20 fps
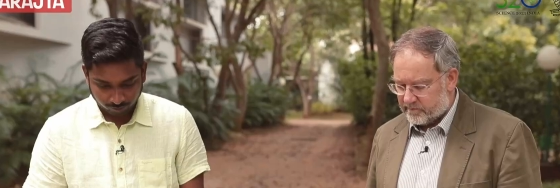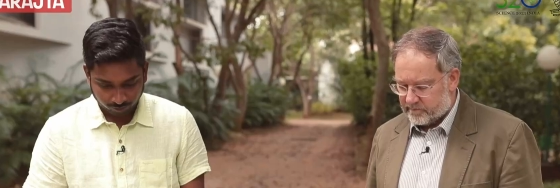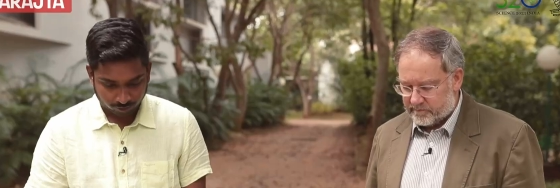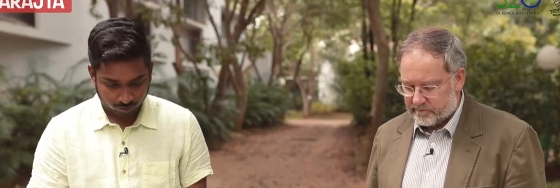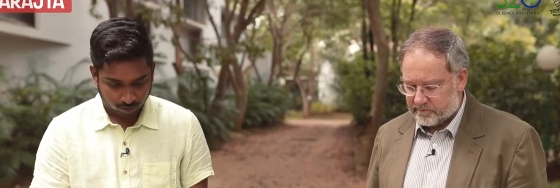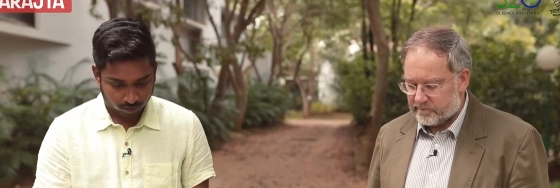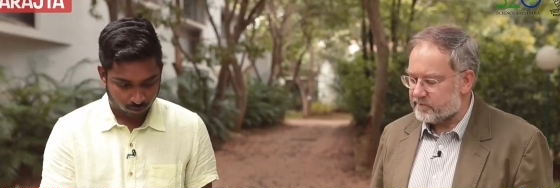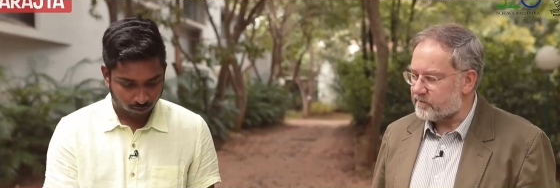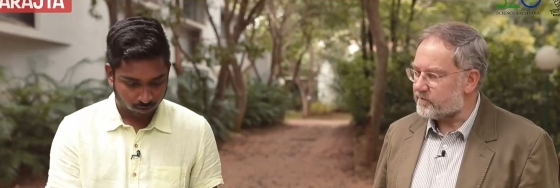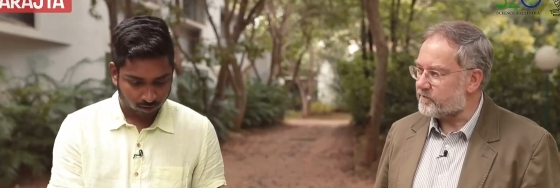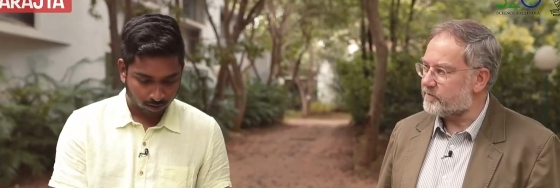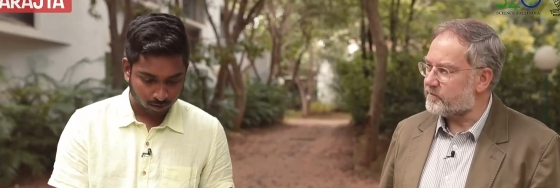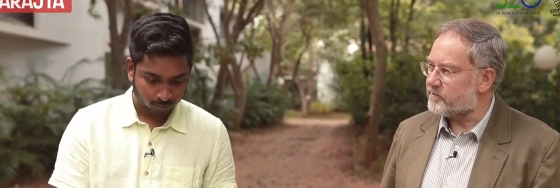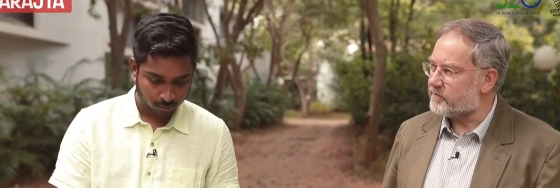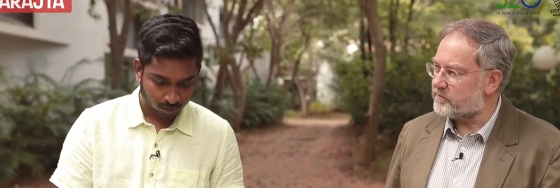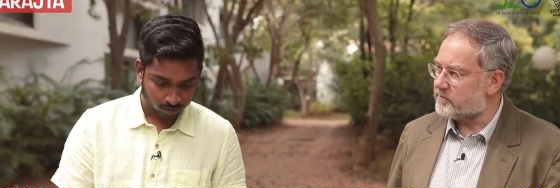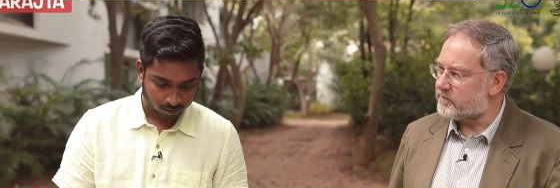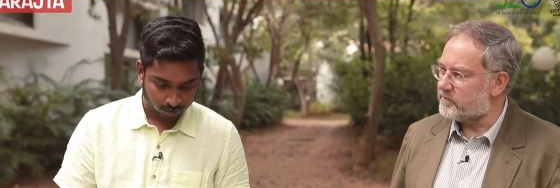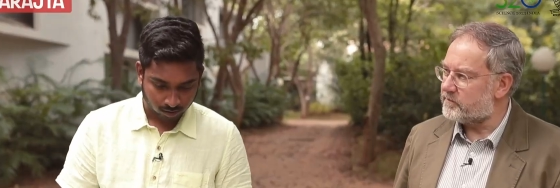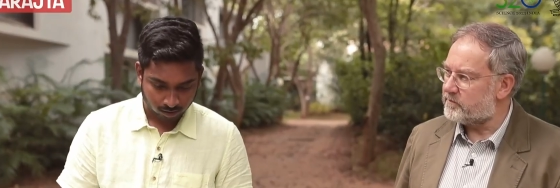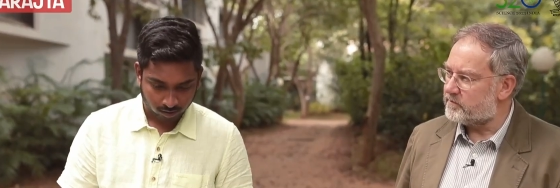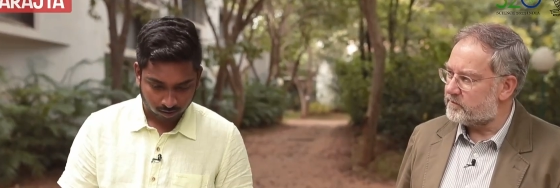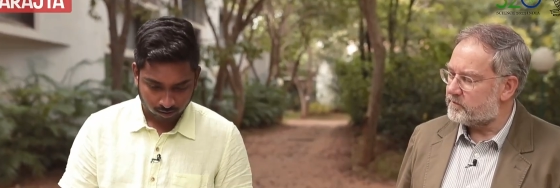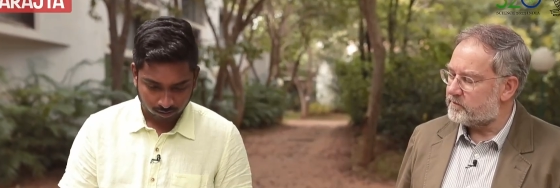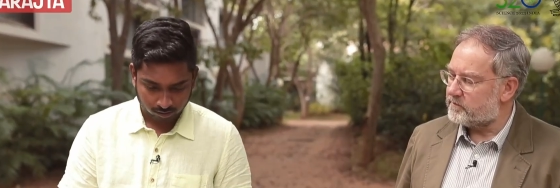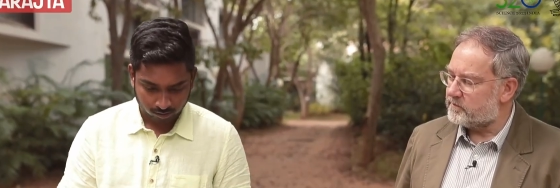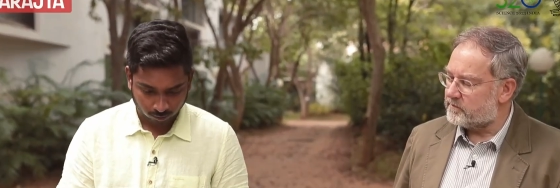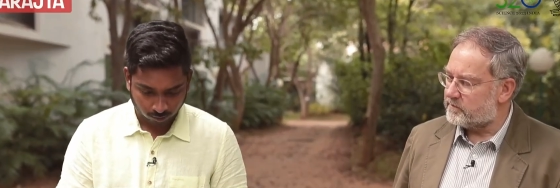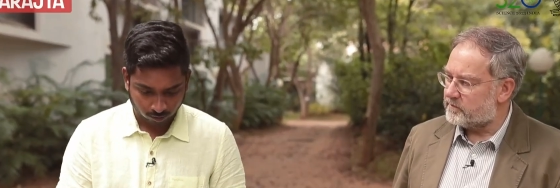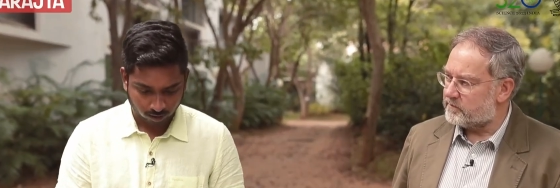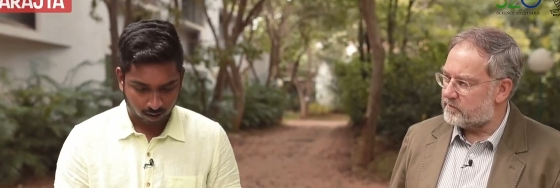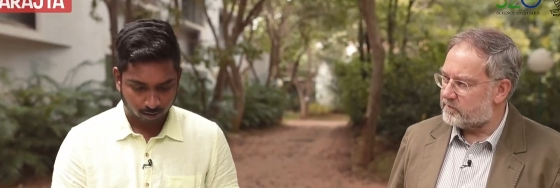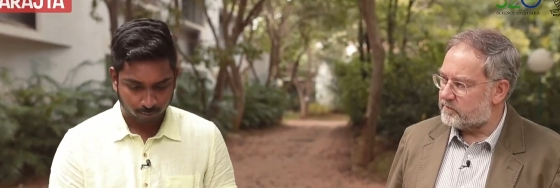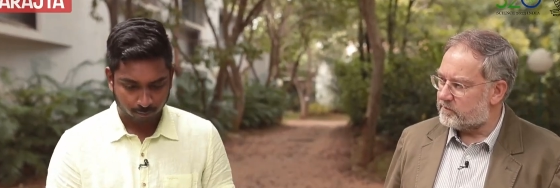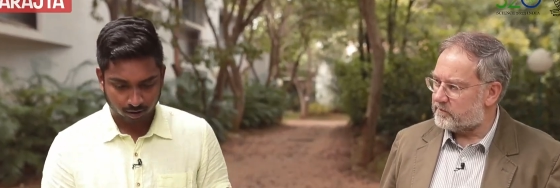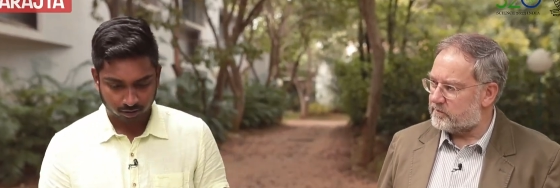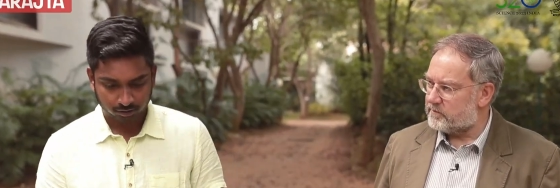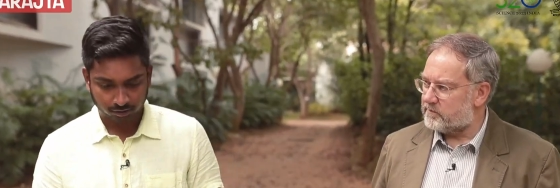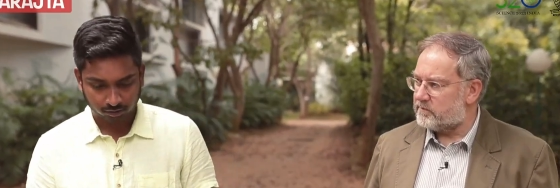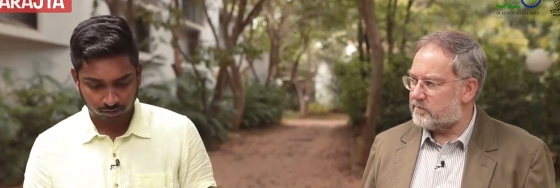Speaker 1: we were talking about the
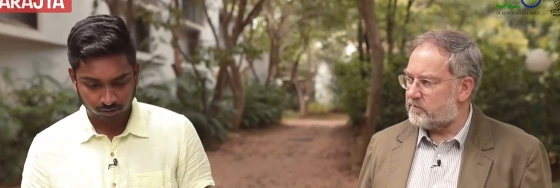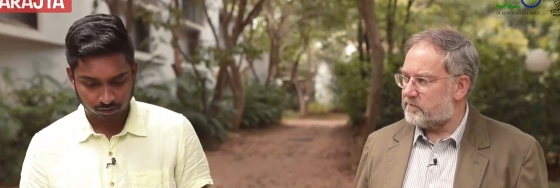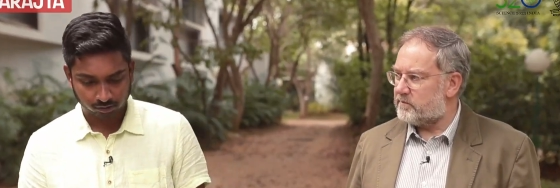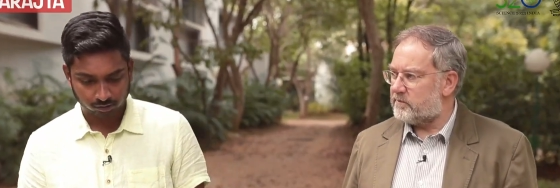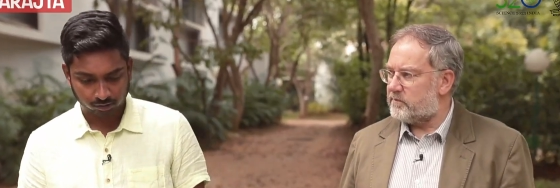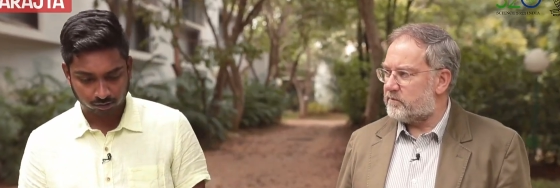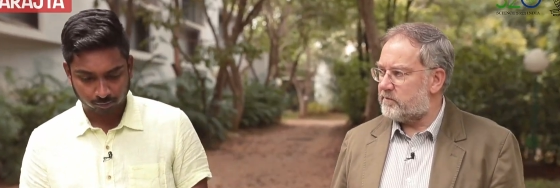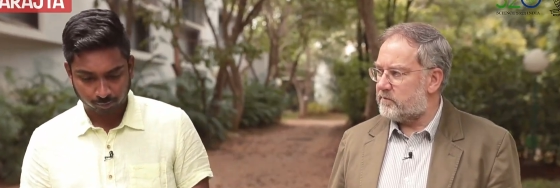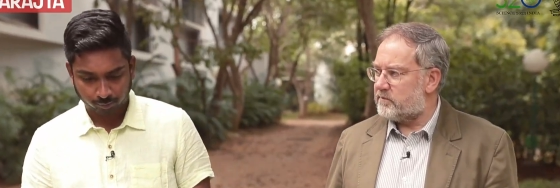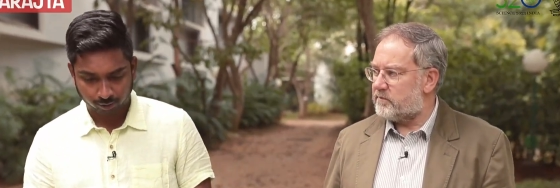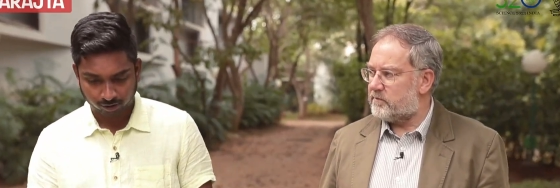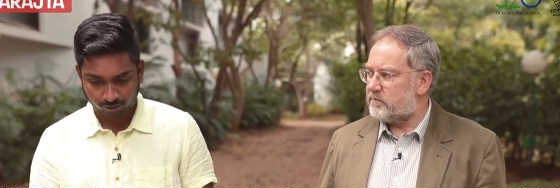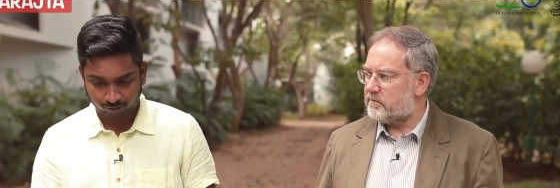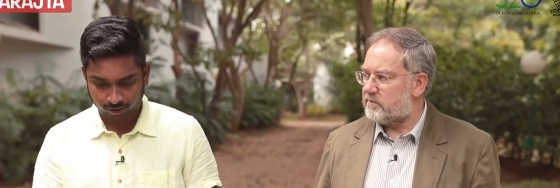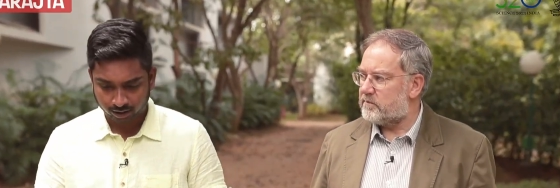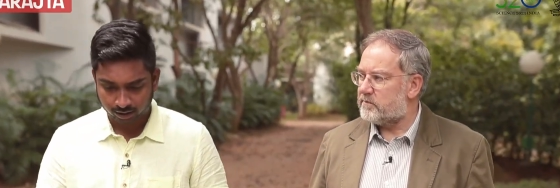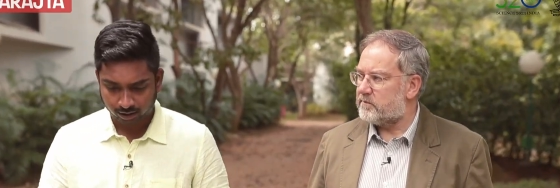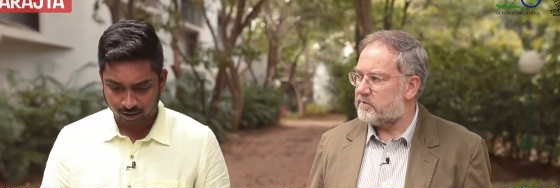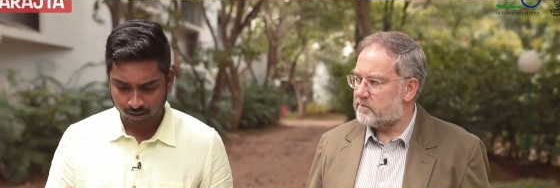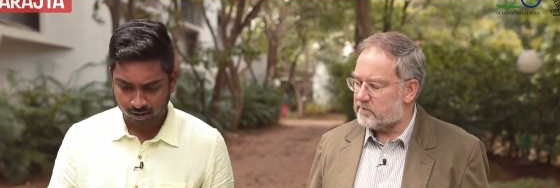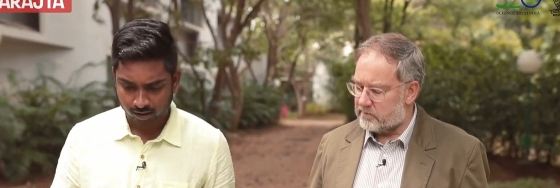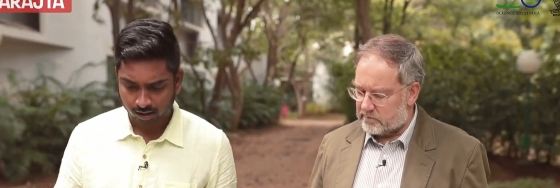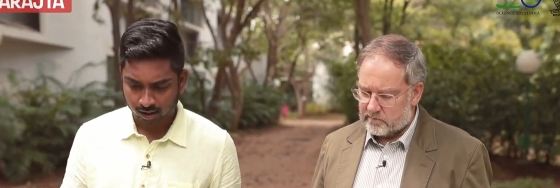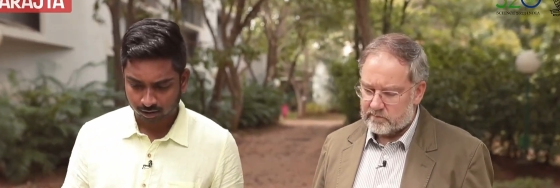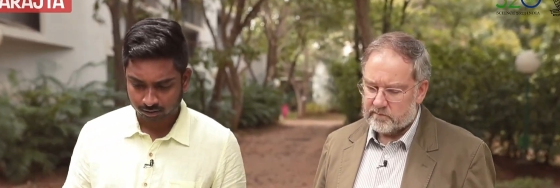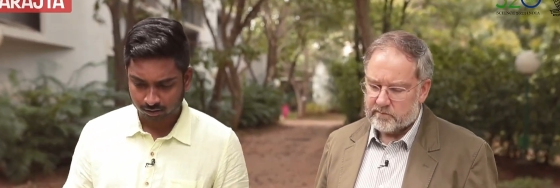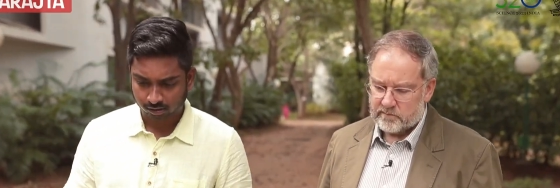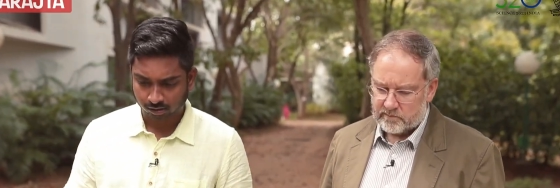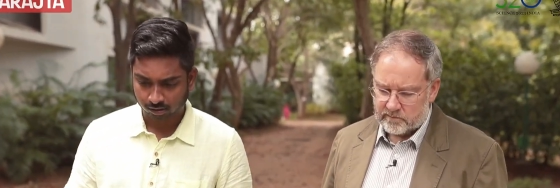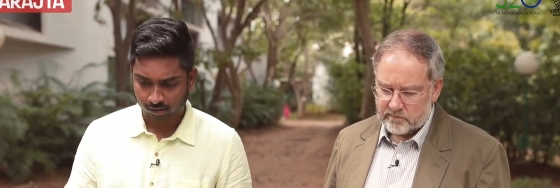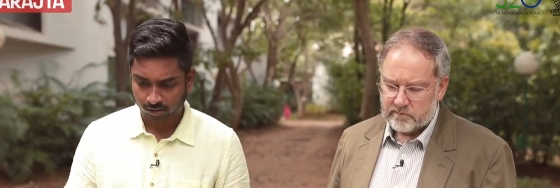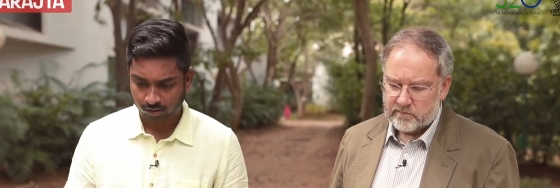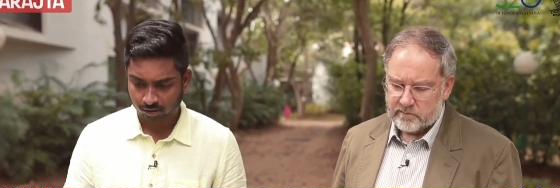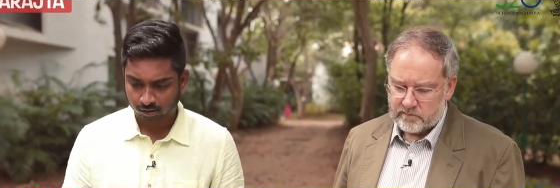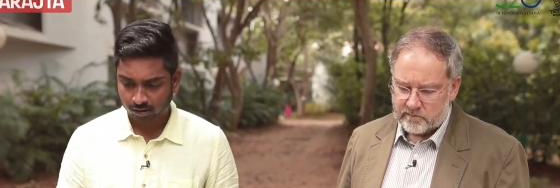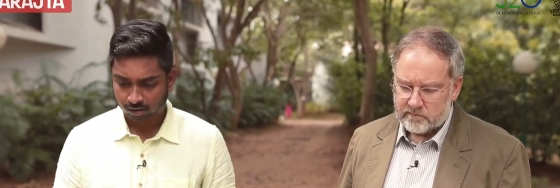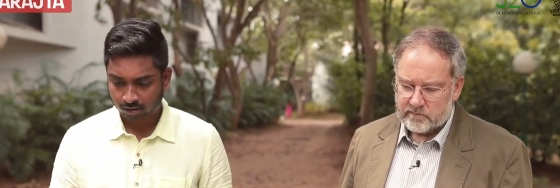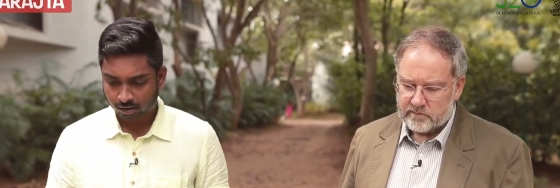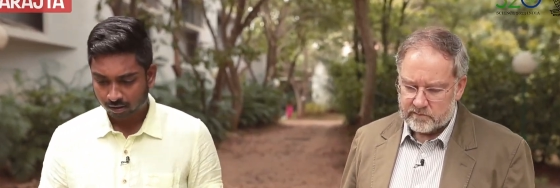collaboration between international,